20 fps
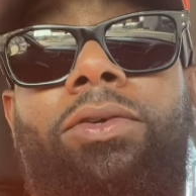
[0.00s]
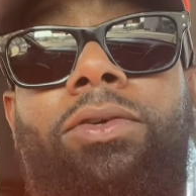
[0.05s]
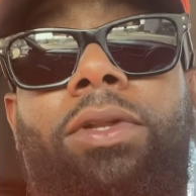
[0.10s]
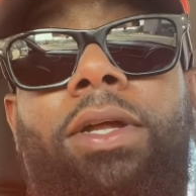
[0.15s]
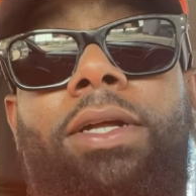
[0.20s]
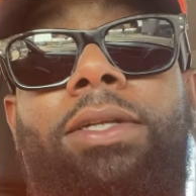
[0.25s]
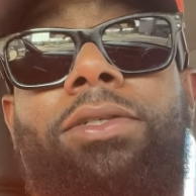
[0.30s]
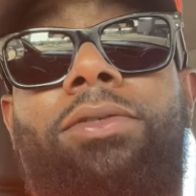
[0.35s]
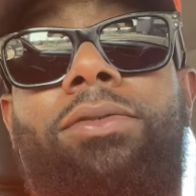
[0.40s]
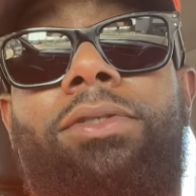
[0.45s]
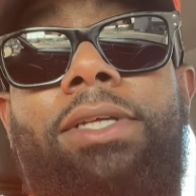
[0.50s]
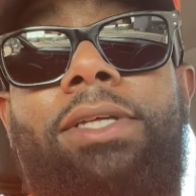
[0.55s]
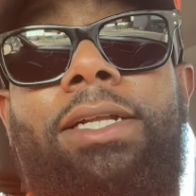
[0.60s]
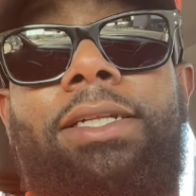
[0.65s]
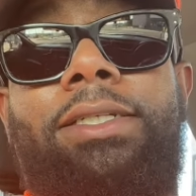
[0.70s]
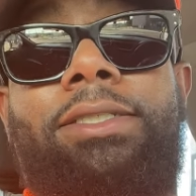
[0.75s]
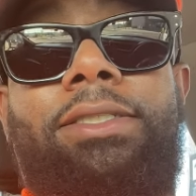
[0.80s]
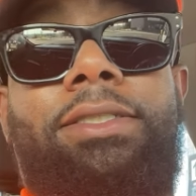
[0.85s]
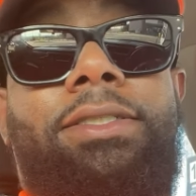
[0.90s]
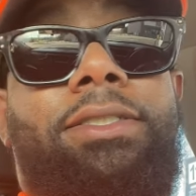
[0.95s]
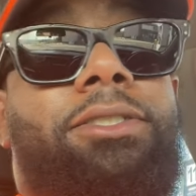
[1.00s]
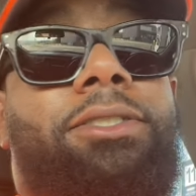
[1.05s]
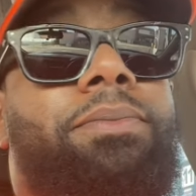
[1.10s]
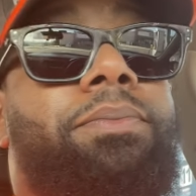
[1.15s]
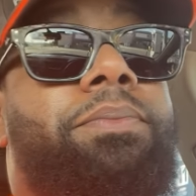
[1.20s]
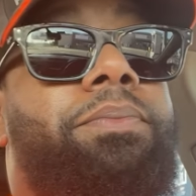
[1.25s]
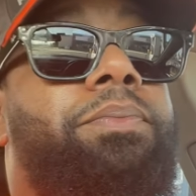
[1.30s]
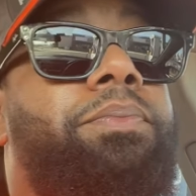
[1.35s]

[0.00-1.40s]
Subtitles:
do their due diligence.